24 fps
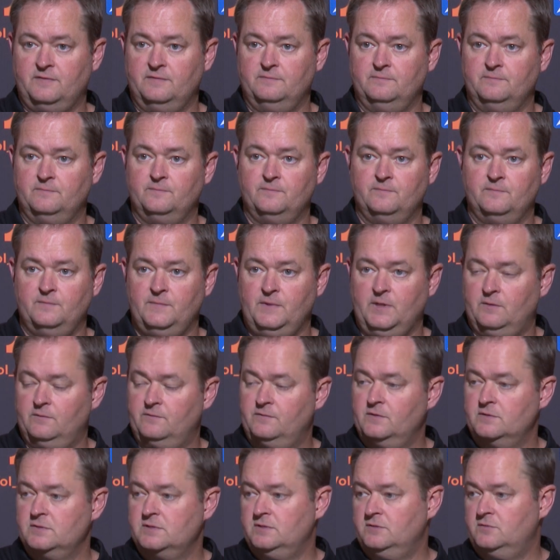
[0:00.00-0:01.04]
in, you know,
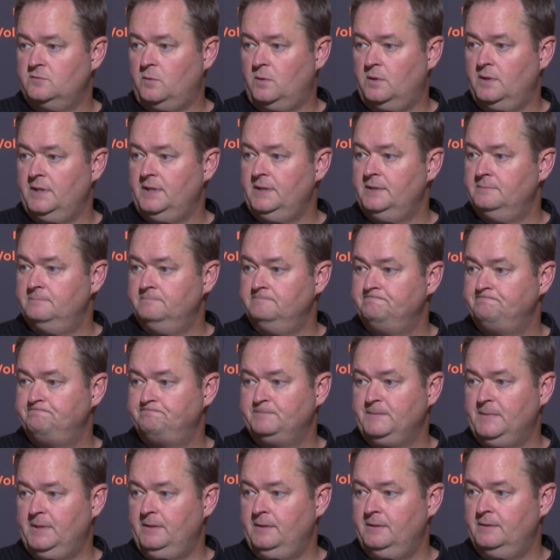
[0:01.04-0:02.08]
first and 20
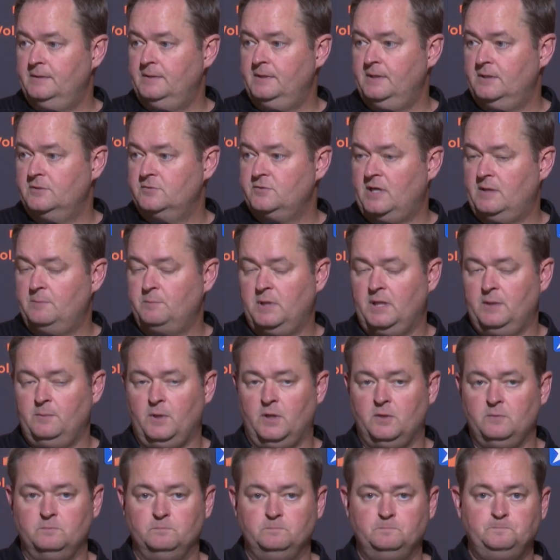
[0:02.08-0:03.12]
and try to play
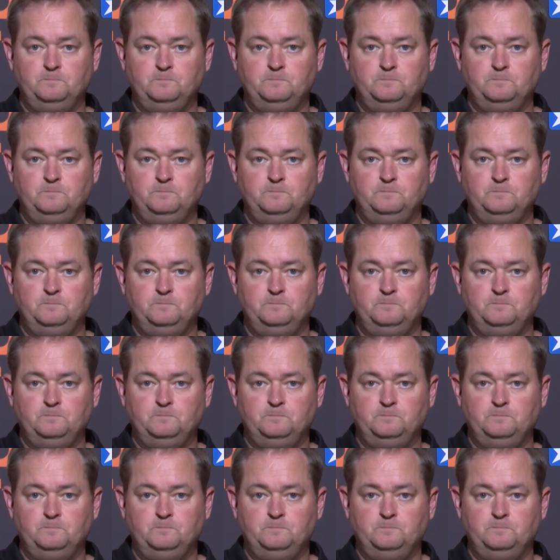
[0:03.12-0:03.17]
ball.